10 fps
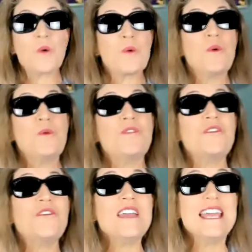Ooh,
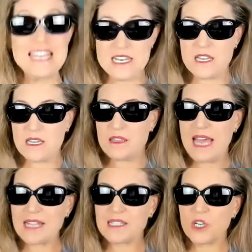fin.
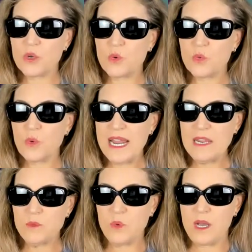That's a
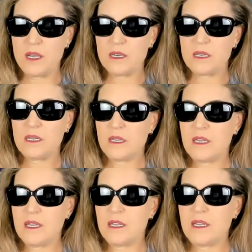great one,
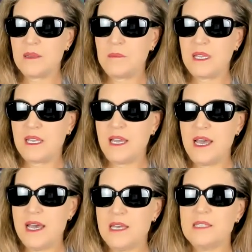
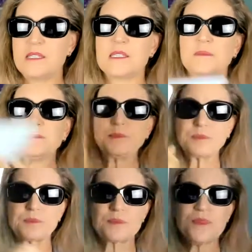because
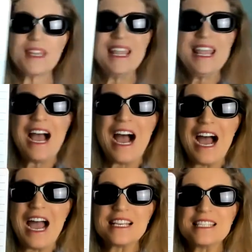
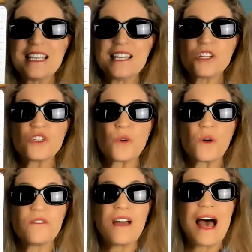I see the
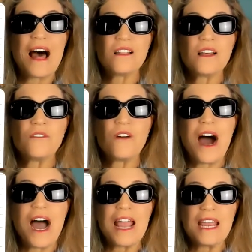short vowel of
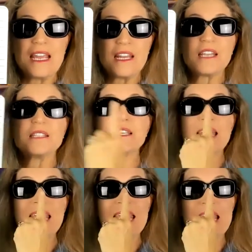I in it.
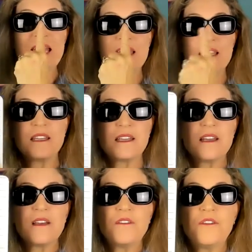I.
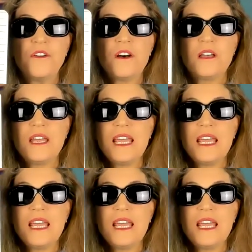F,